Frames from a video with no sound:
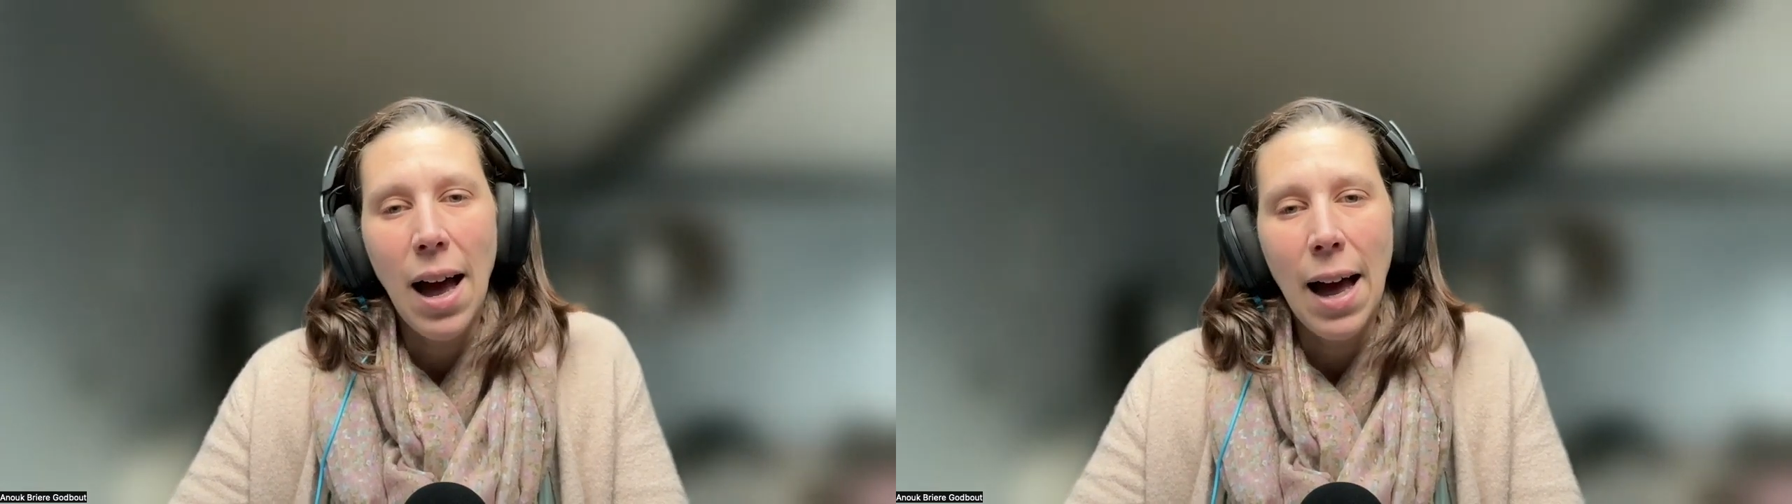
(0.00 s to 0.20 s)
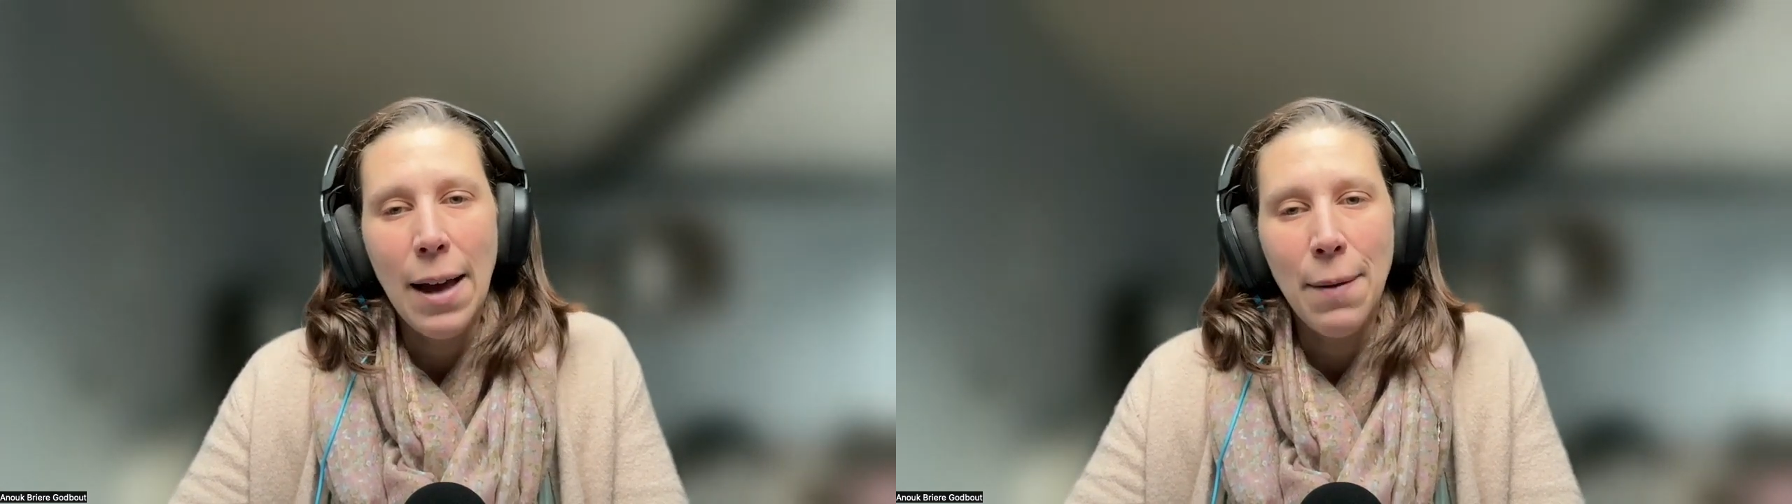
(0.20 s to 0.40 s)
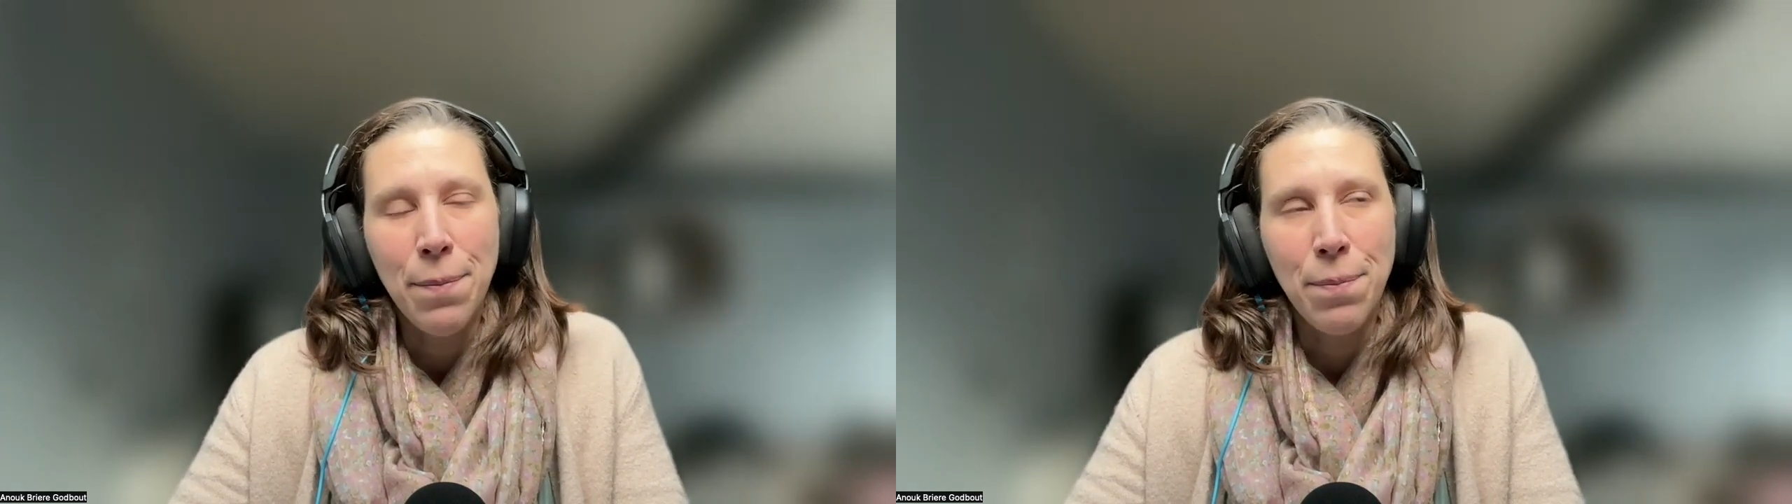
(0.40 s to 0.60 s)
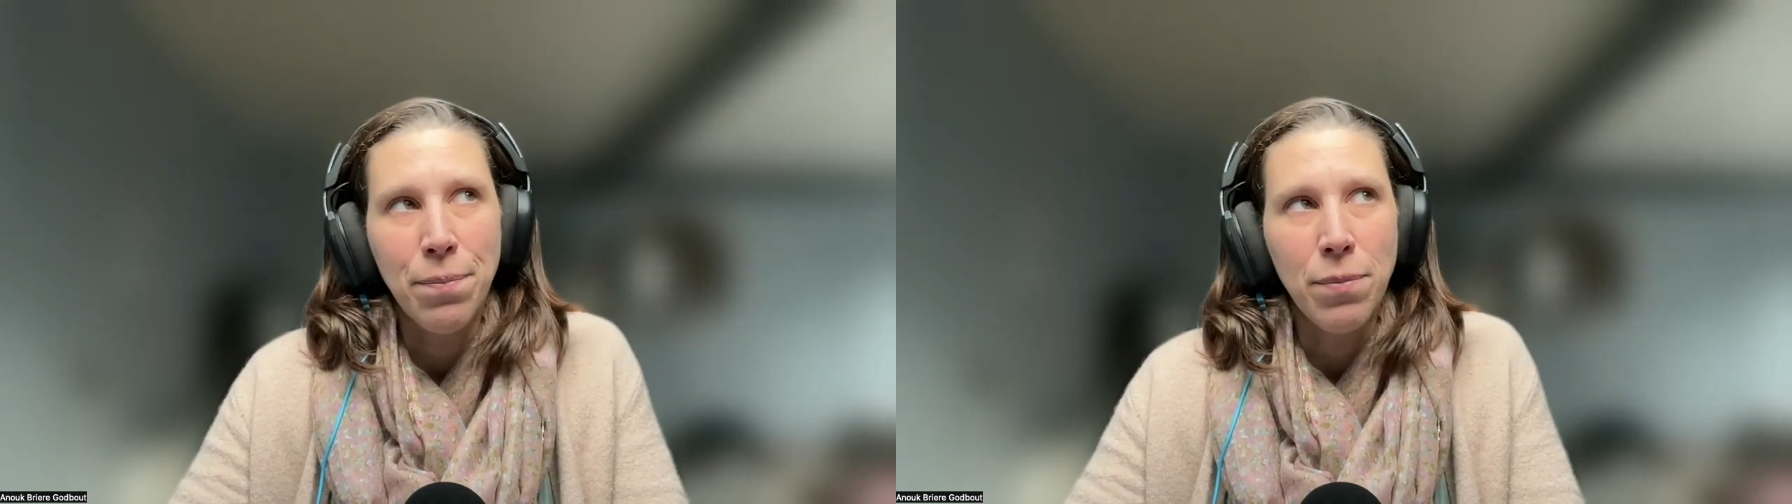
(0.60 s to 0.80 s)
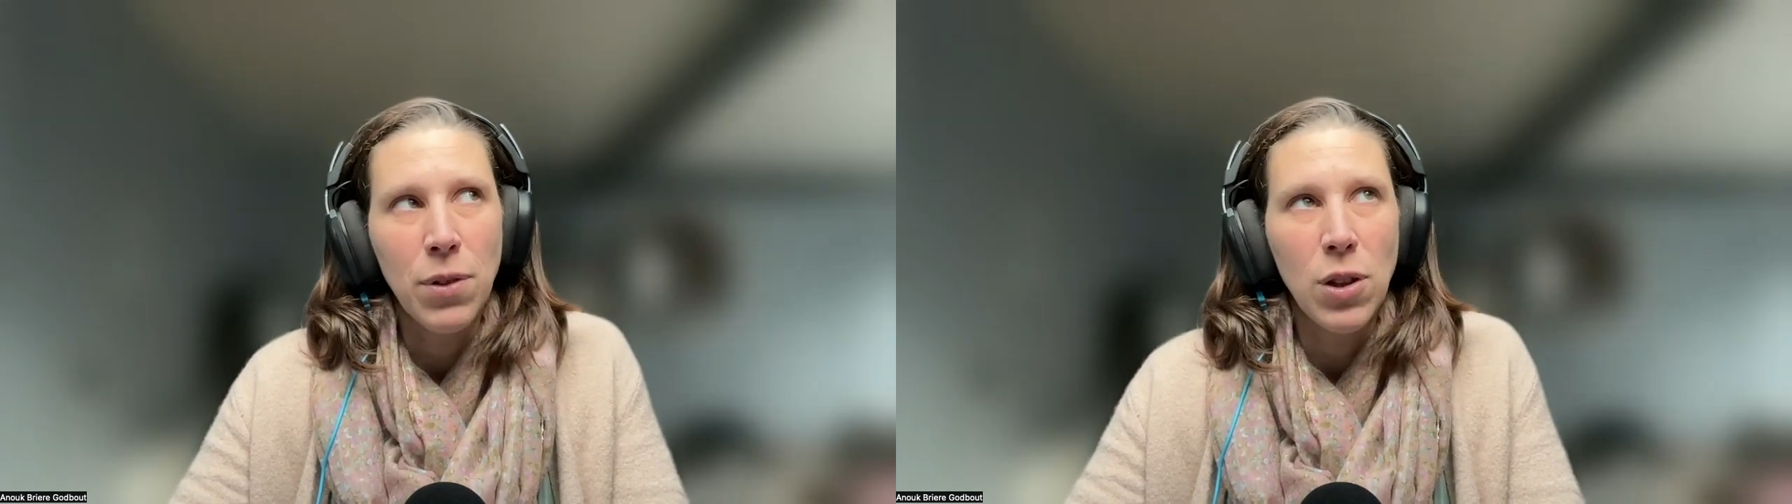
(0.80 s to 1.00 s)

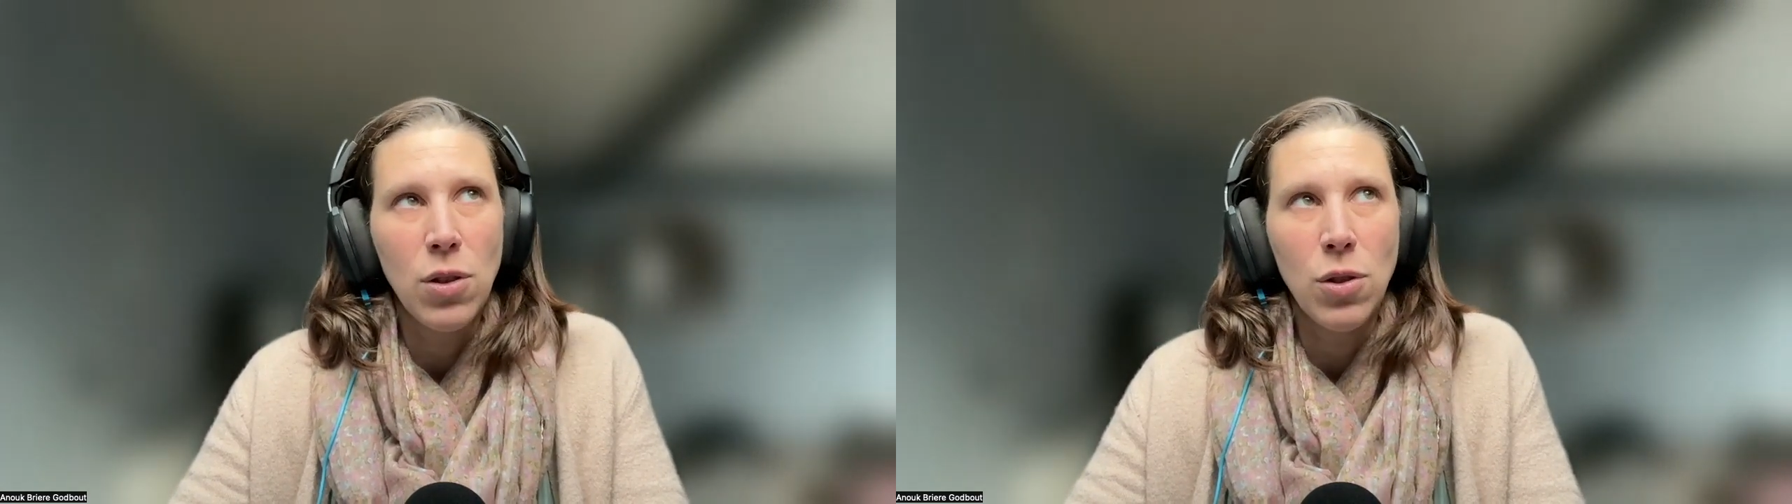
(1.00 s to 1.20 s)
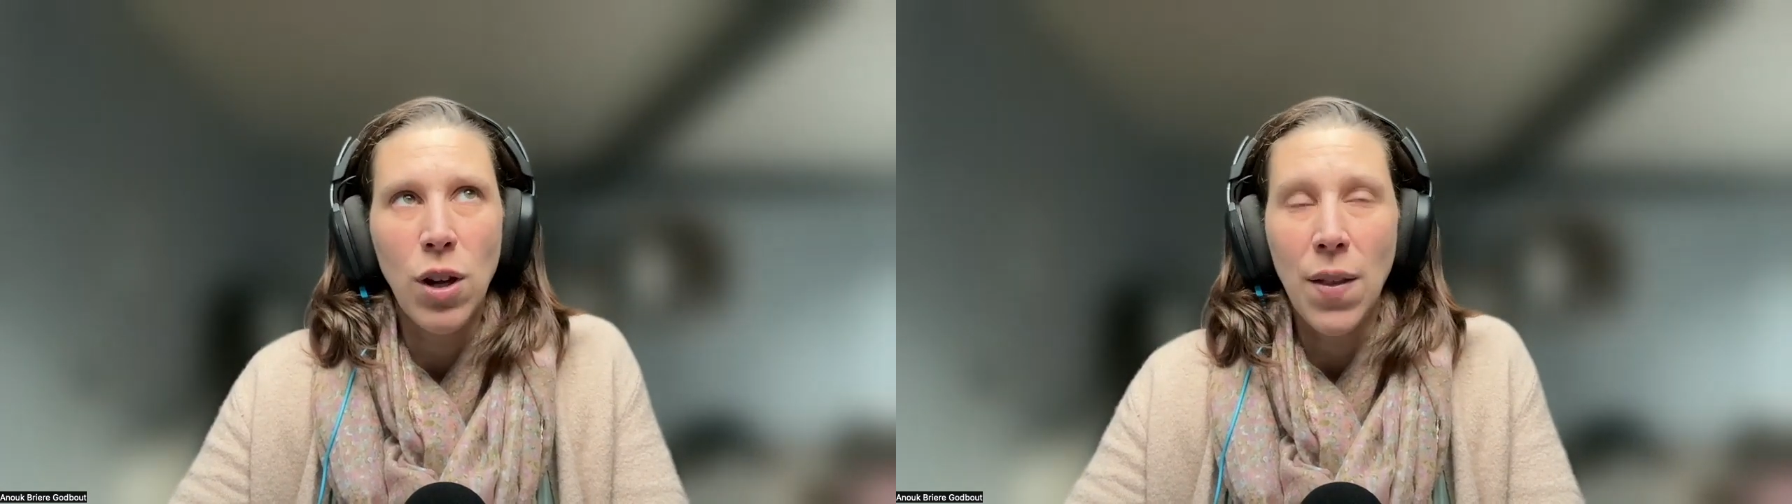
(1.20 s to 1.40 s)
to